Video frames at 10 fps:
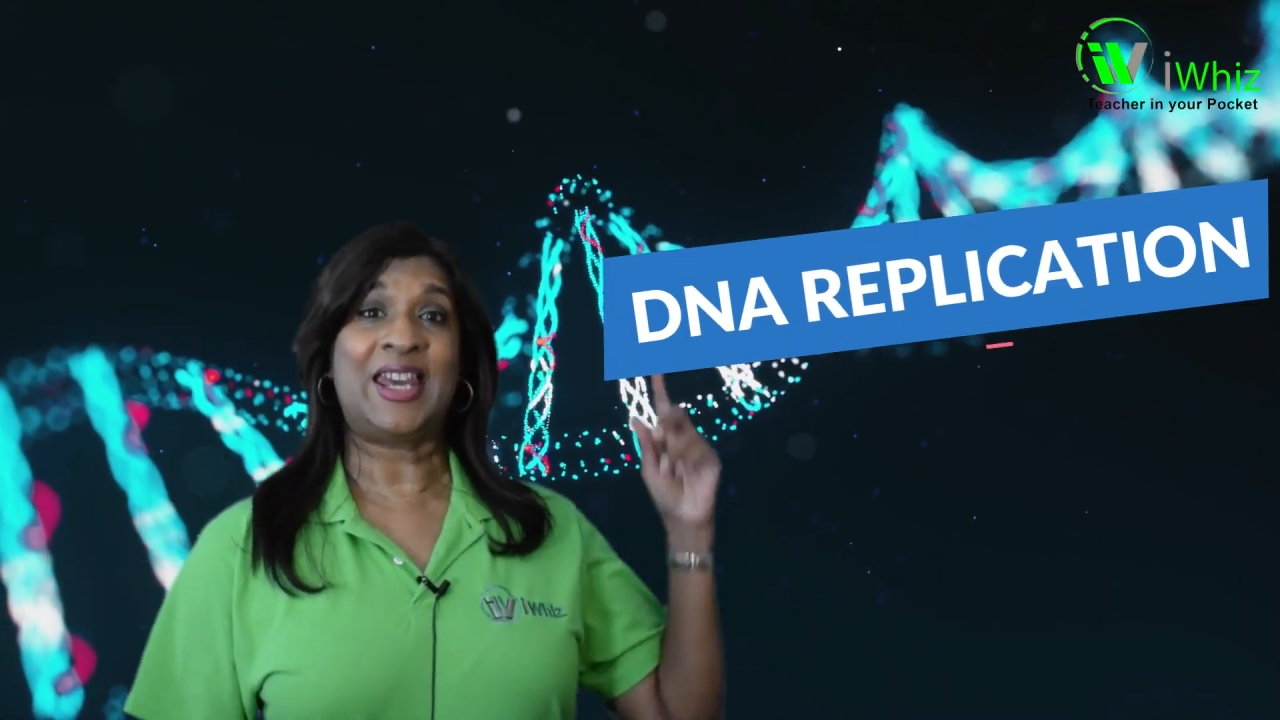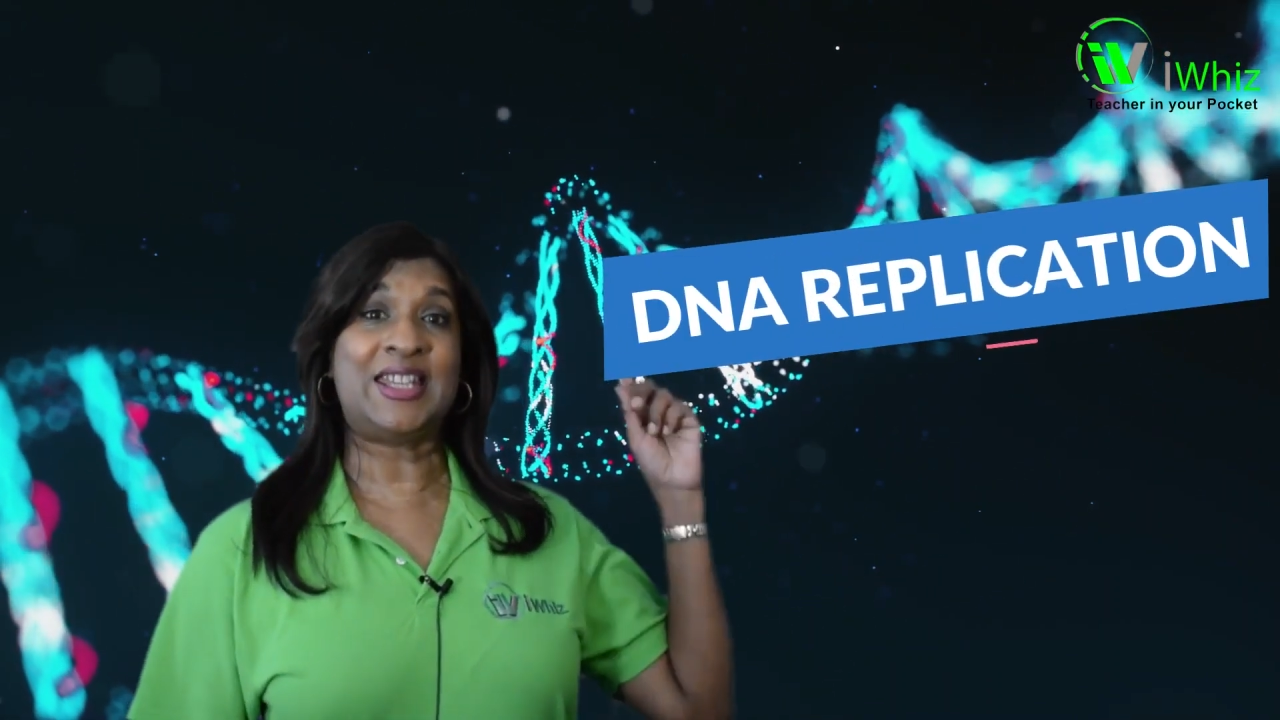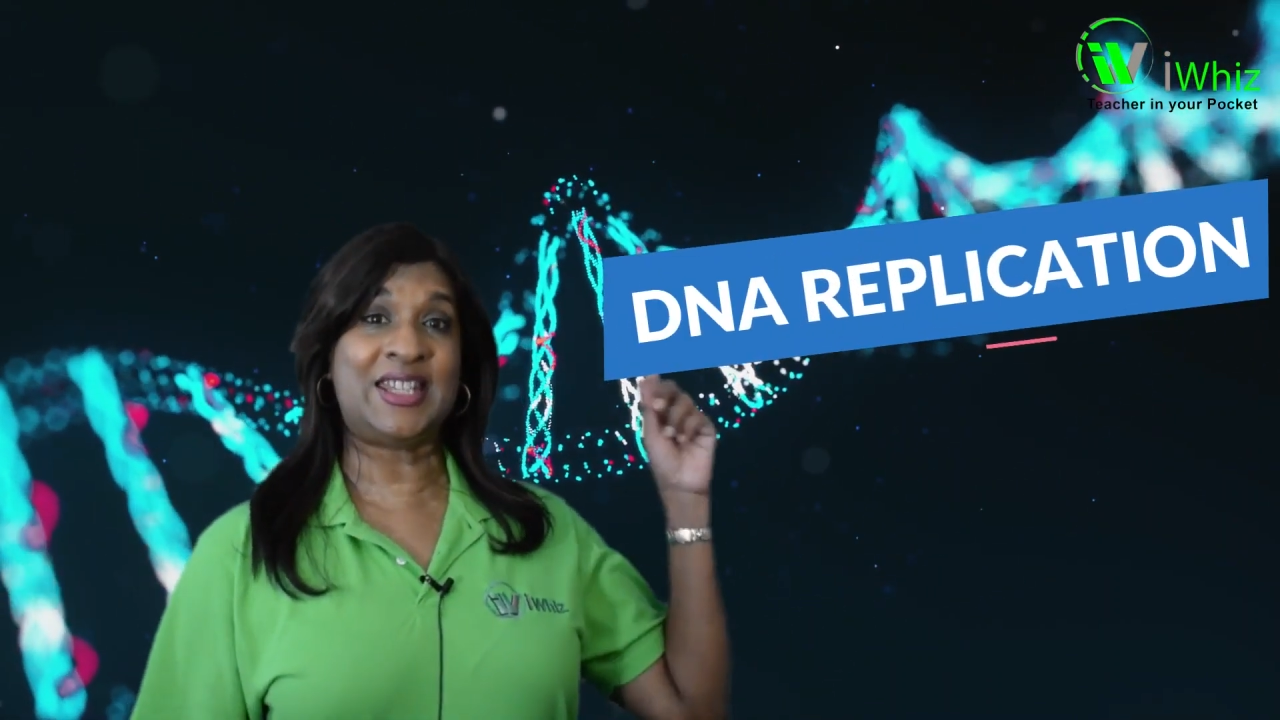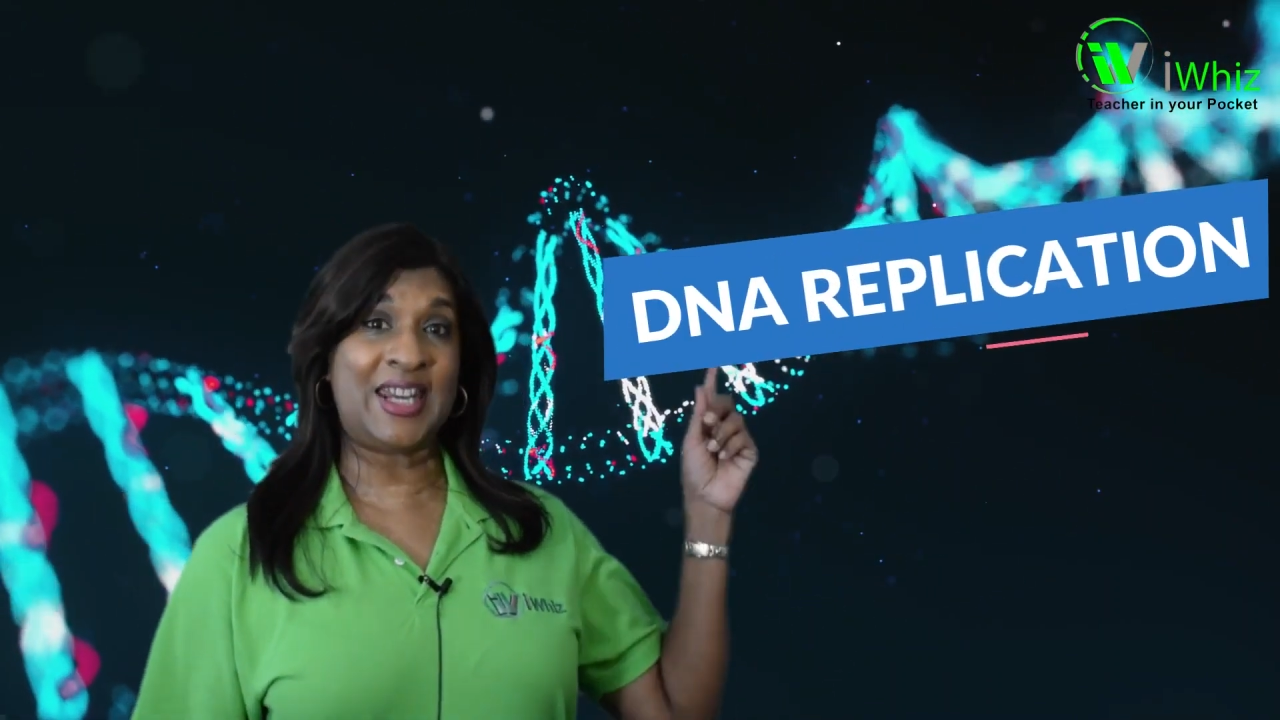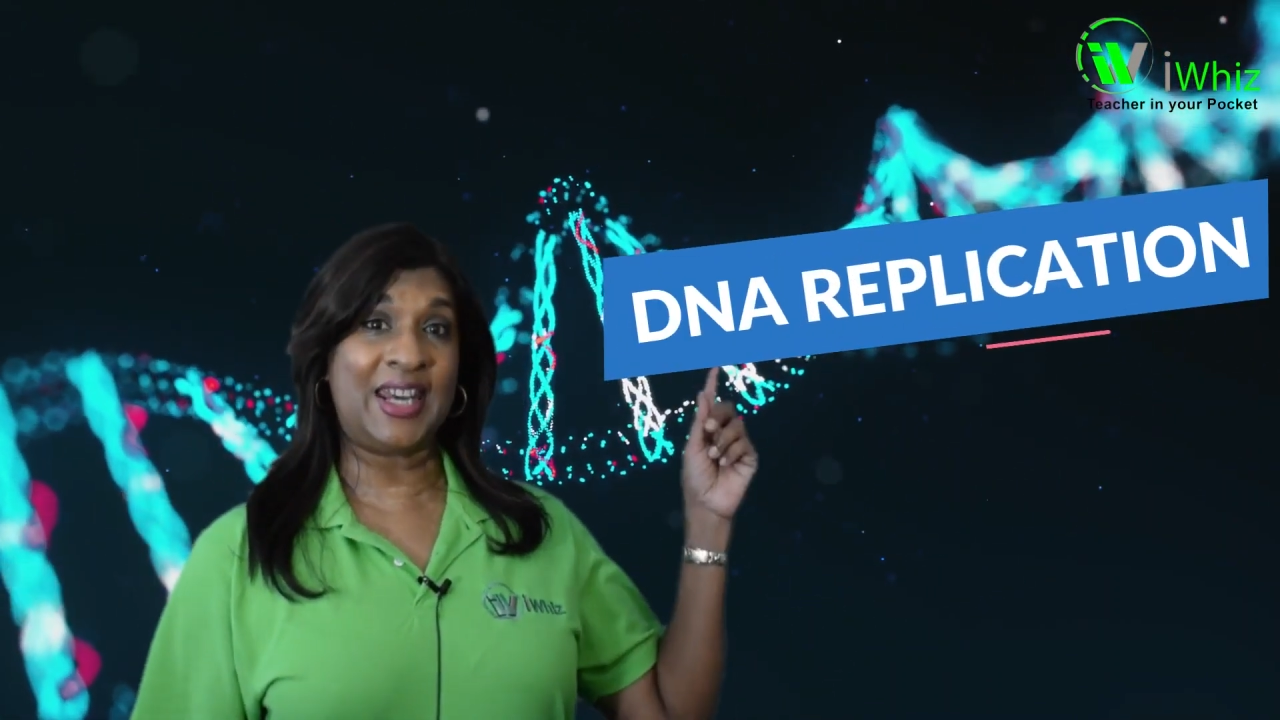
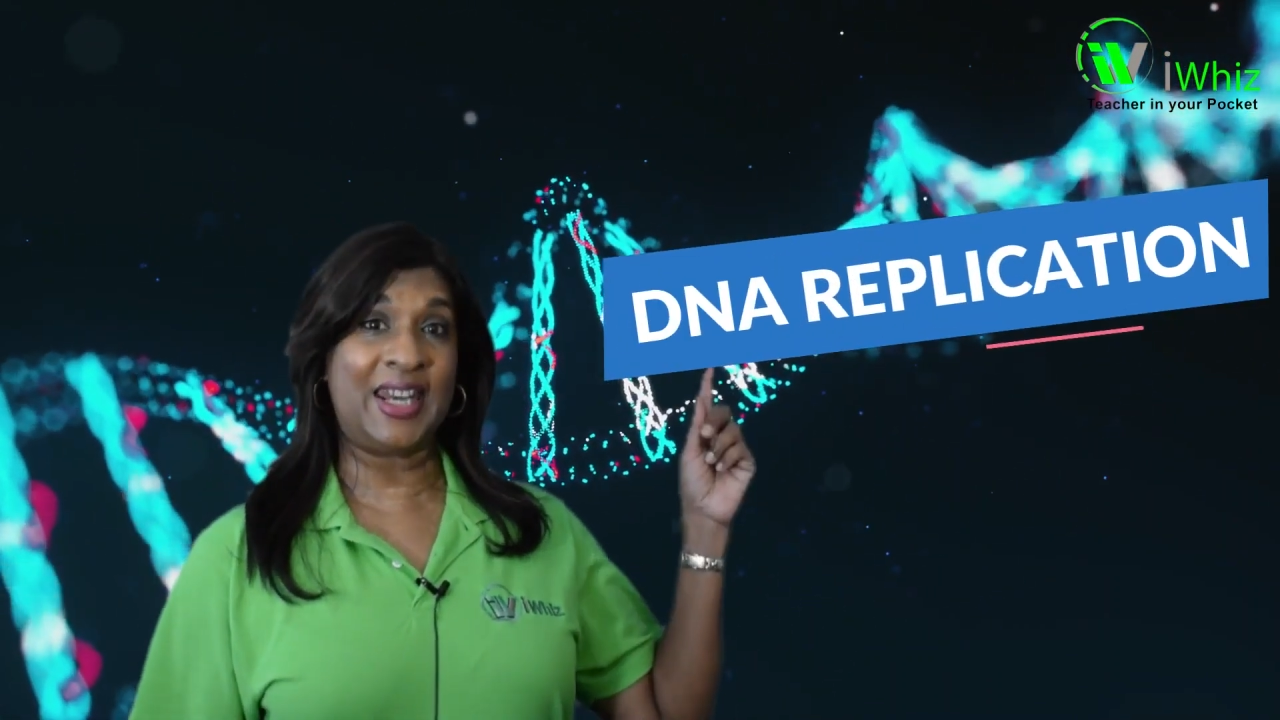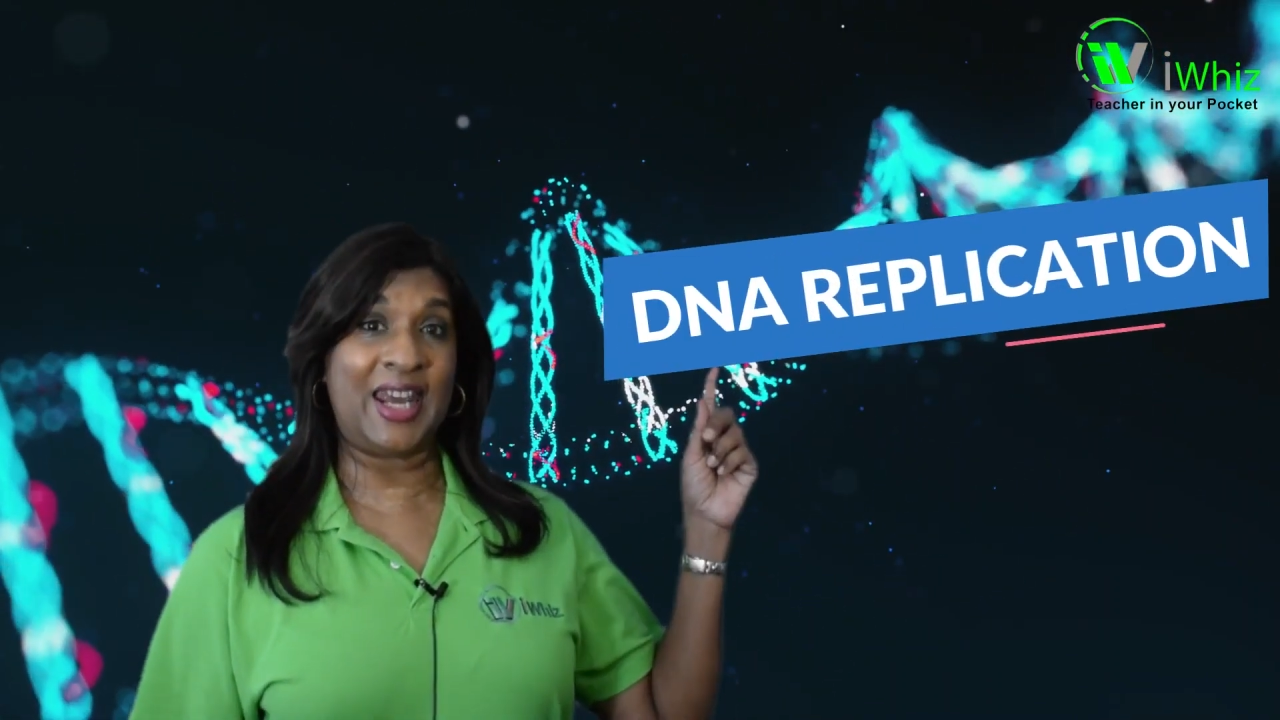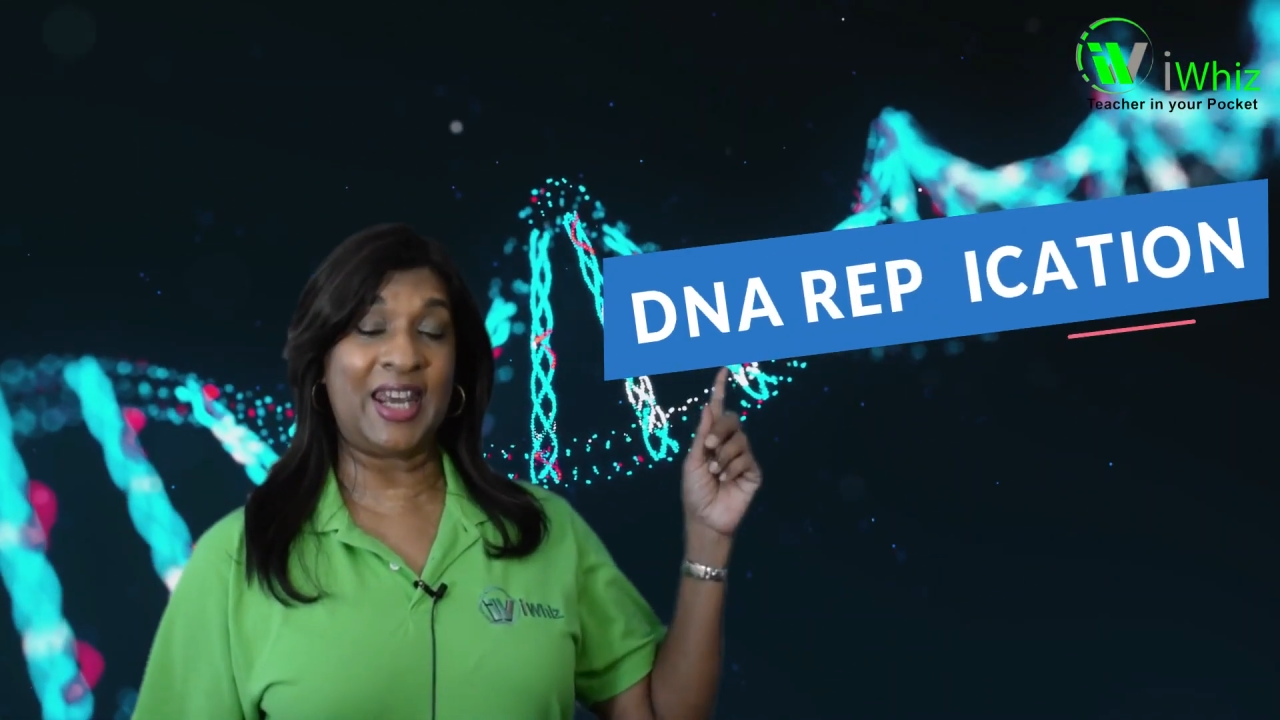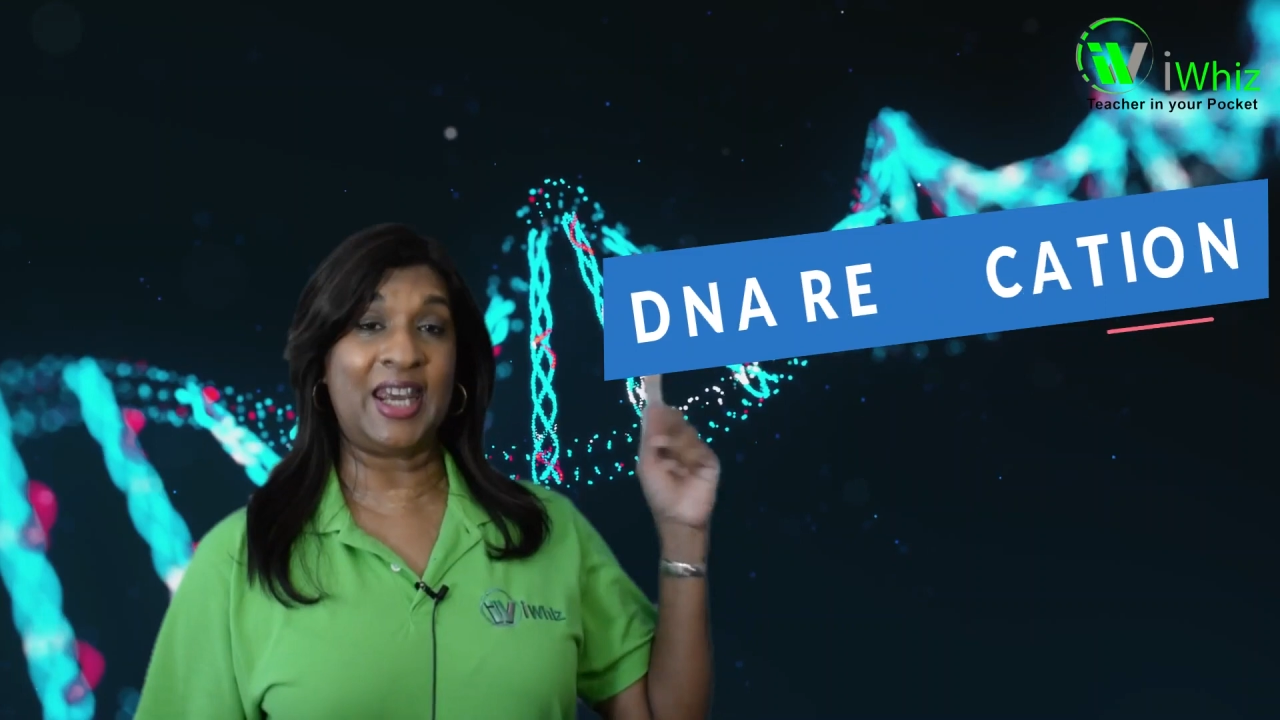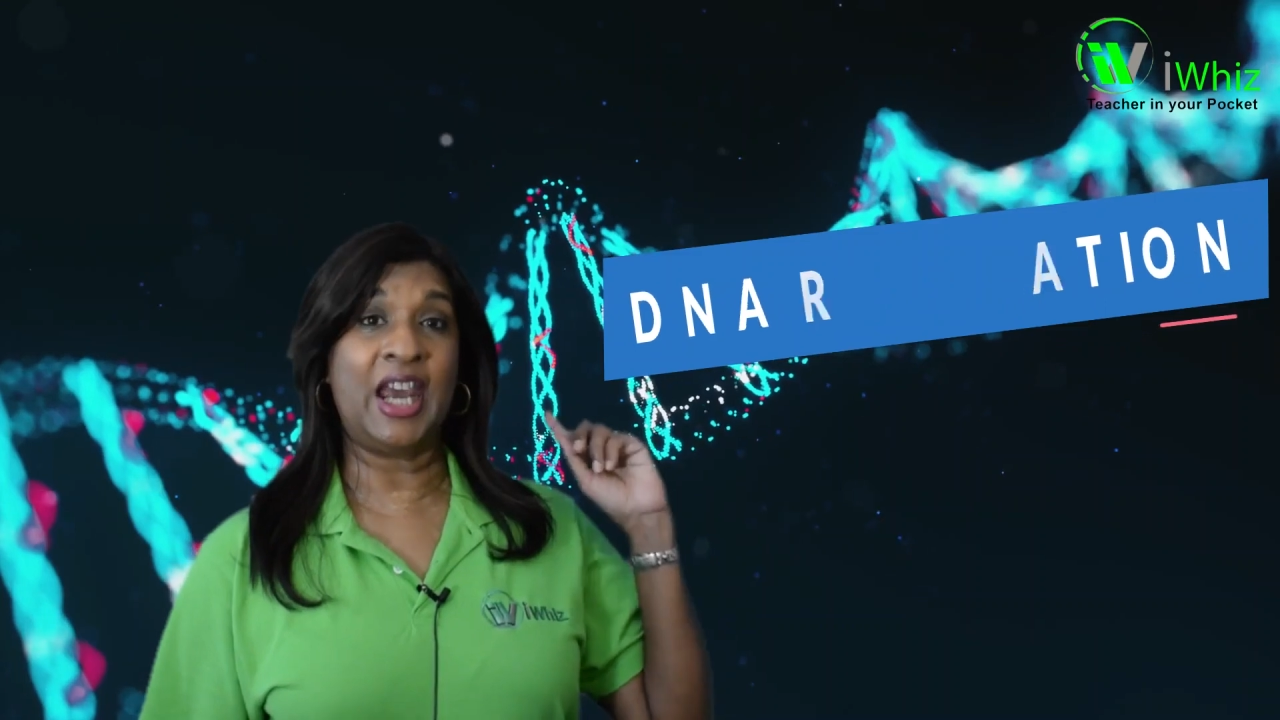
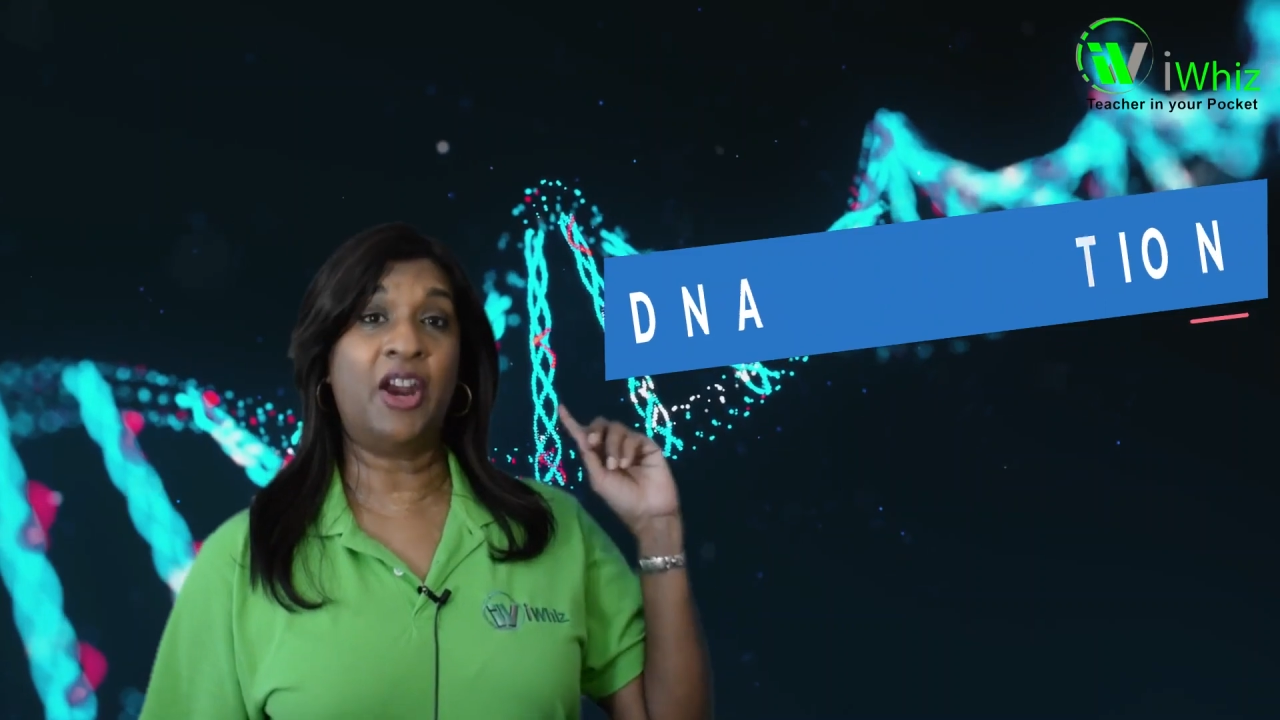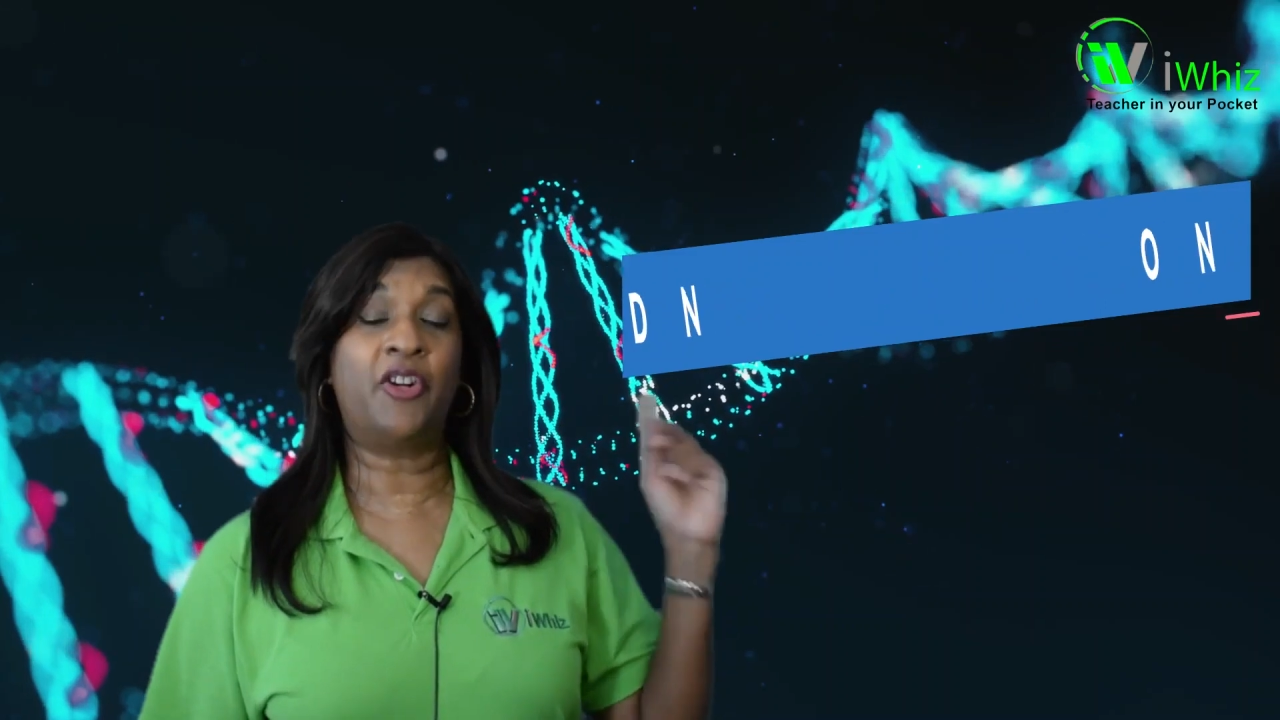DNA